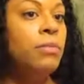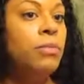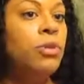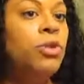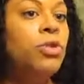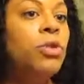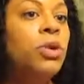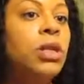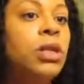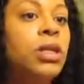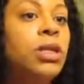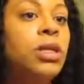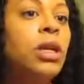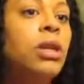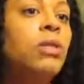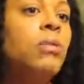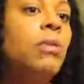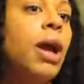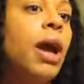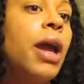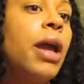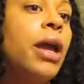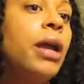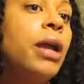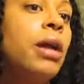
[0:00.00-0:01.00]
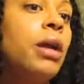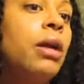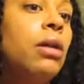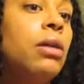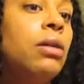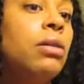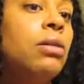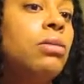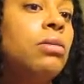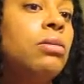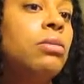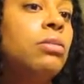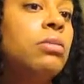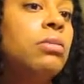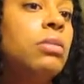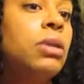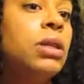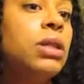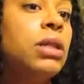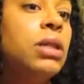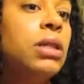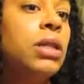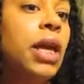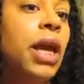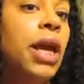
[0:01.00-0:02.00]
can see right here,
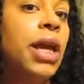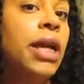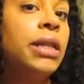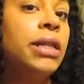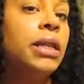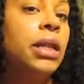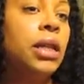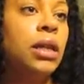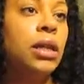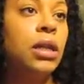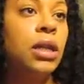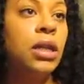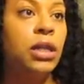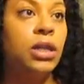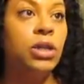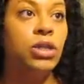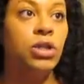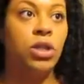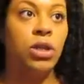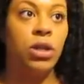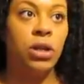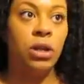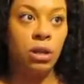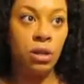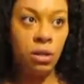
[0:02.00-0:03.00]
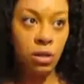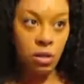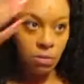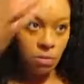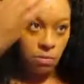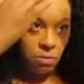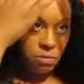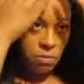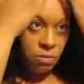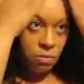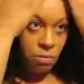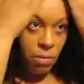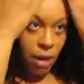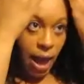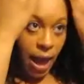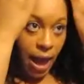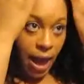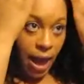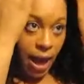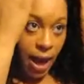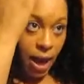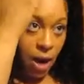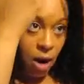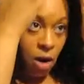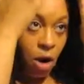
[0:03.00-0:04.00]
this is the 18-inch. My
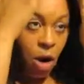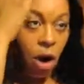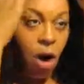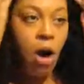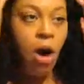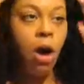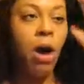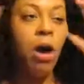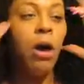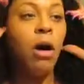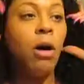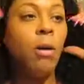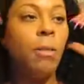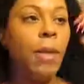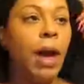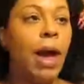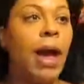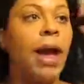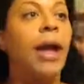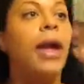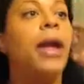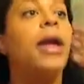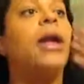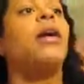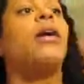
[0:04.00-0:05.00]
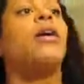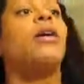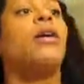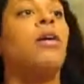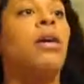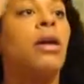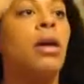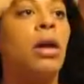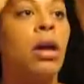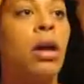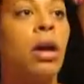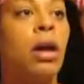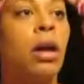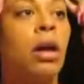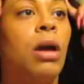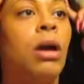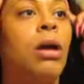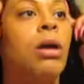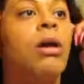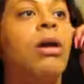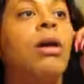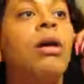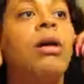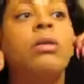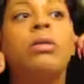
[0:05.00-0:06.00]
hair, all my hair,
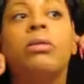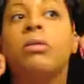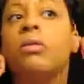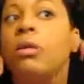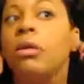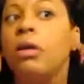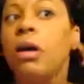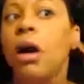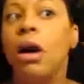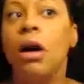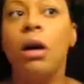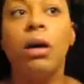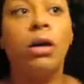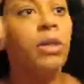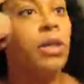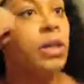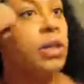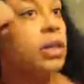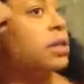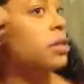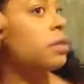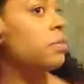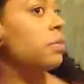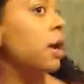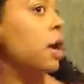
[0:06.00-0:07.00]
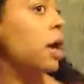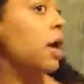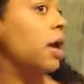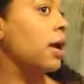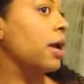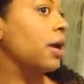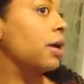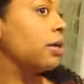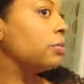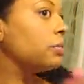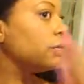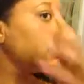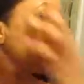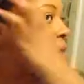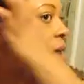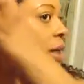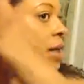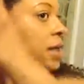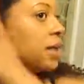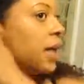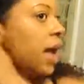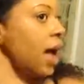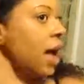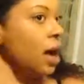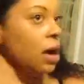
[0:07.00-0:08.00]
all this is mine.
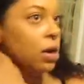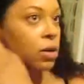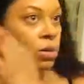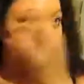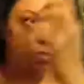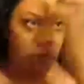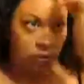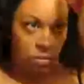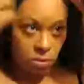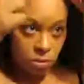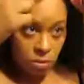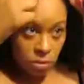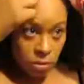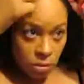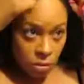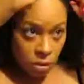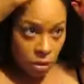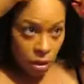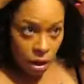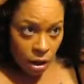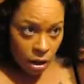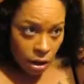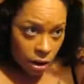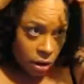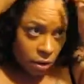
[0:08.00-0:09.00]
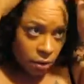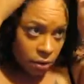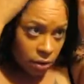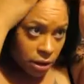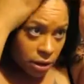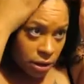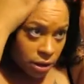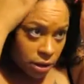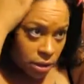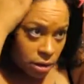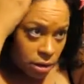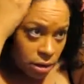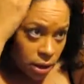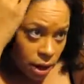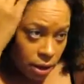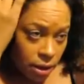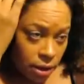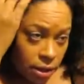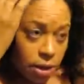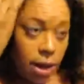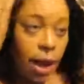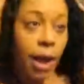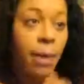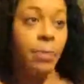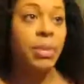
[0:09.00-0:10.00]
That's out. All this at the
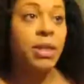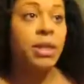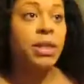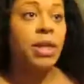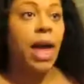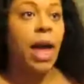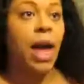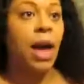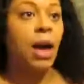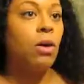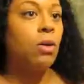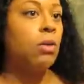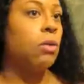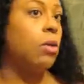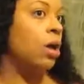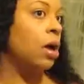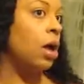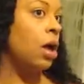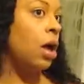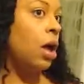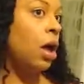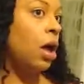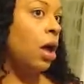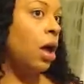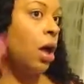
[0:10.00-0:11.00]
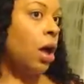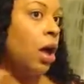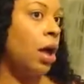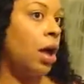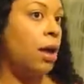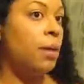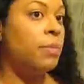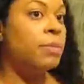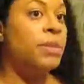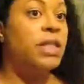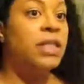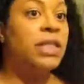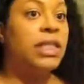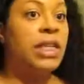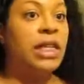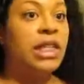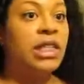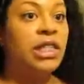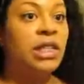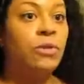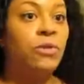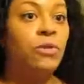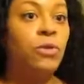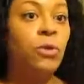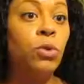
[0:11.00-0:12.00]
top is out. This
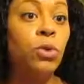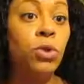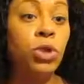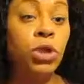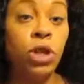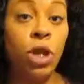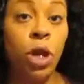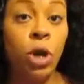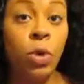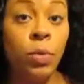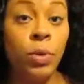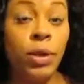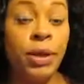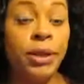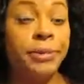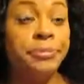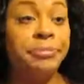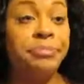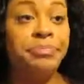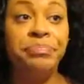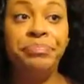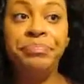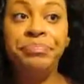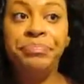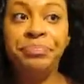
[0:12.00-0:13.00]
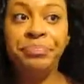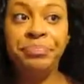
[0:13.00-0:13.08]
is a full sew-in.